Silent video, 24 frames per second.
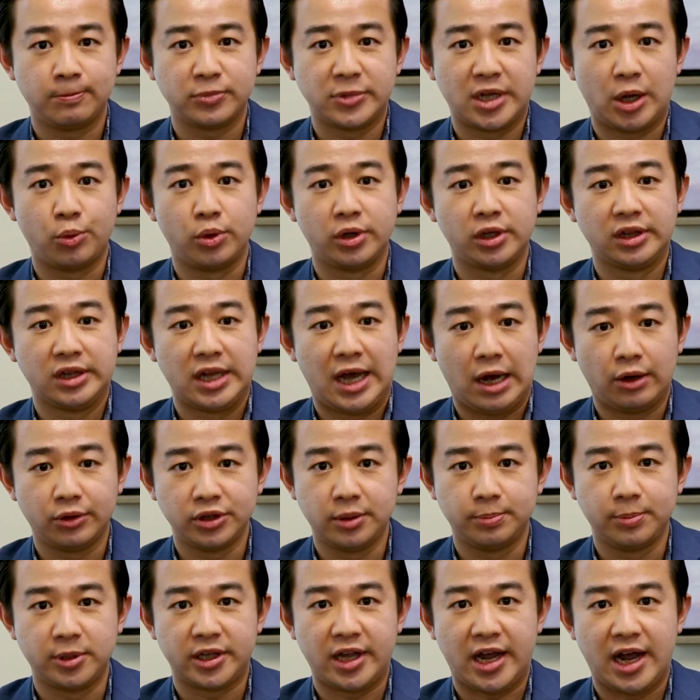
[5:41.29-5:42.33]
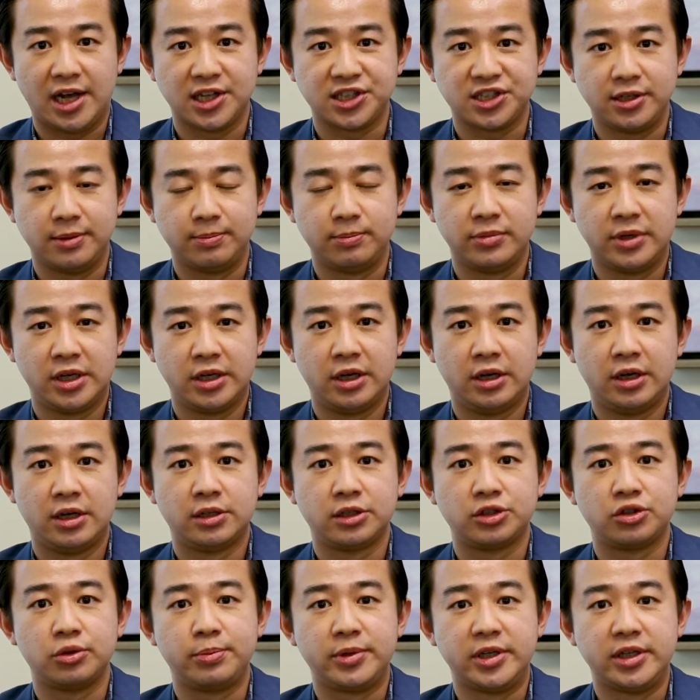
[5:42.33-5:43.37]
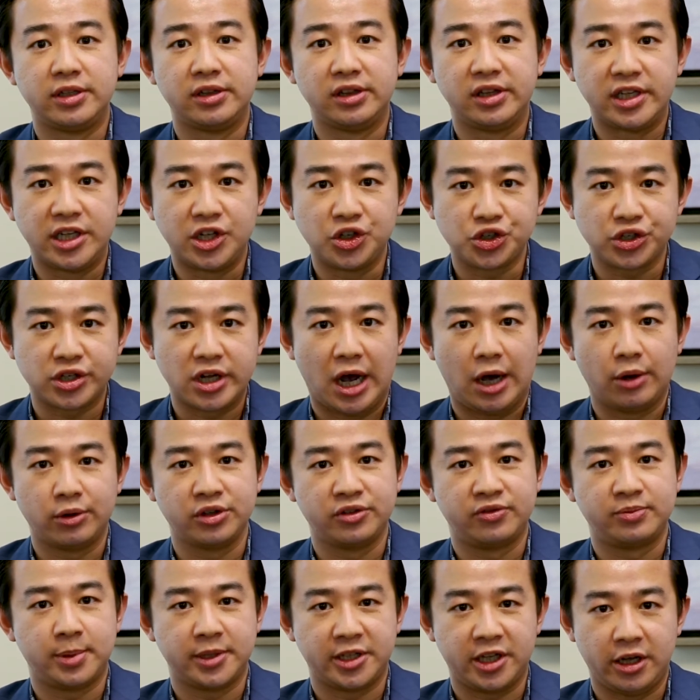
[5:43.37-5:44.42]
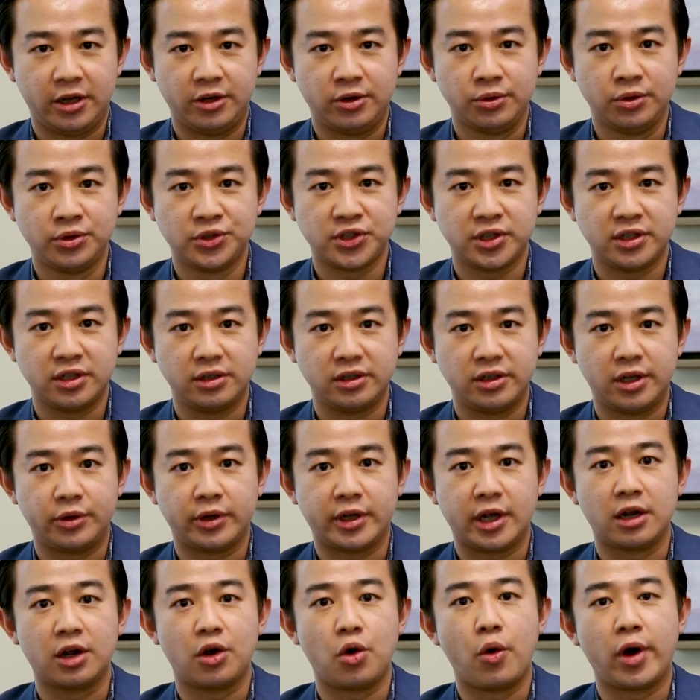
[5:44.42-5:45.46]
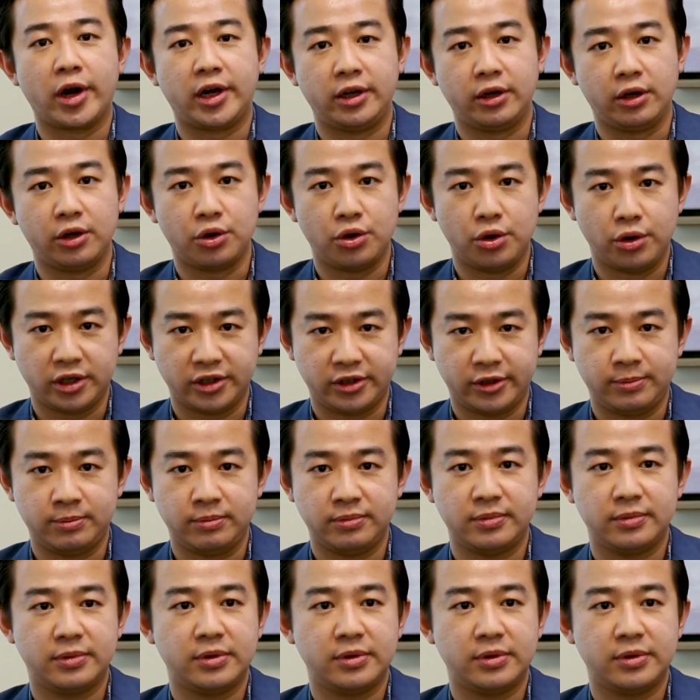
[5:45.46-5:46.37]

That will allow the potassium to be leached out of potatoes. Then you can go ahead and cook them.